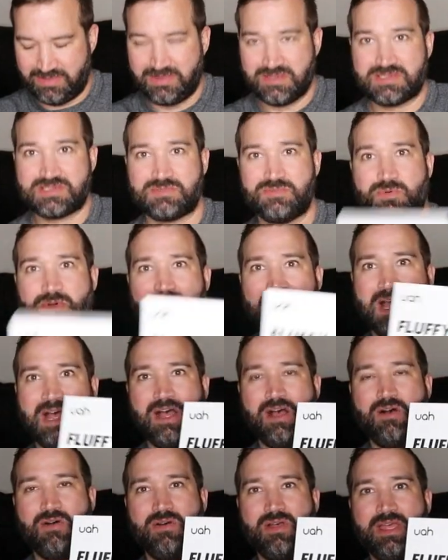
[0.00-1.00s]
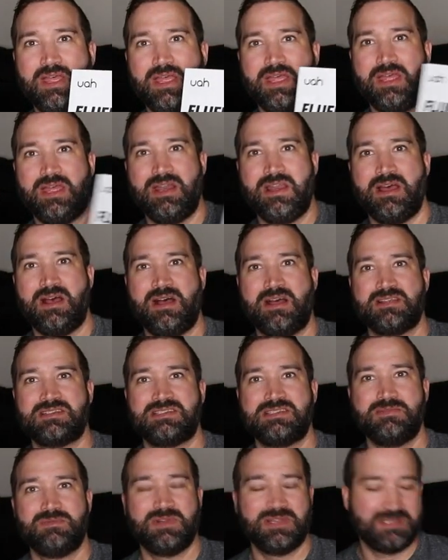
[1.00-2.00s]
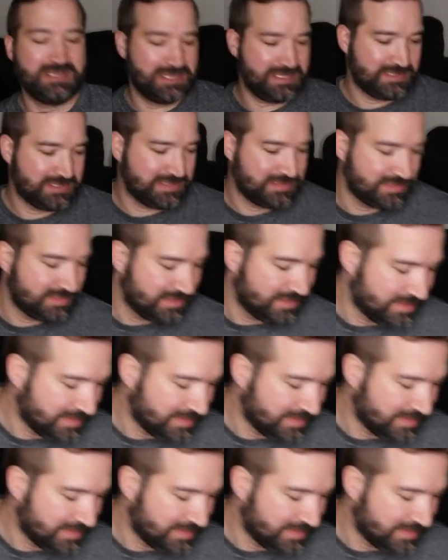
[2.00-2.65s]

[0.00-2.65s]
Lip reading: this one out and see what it does.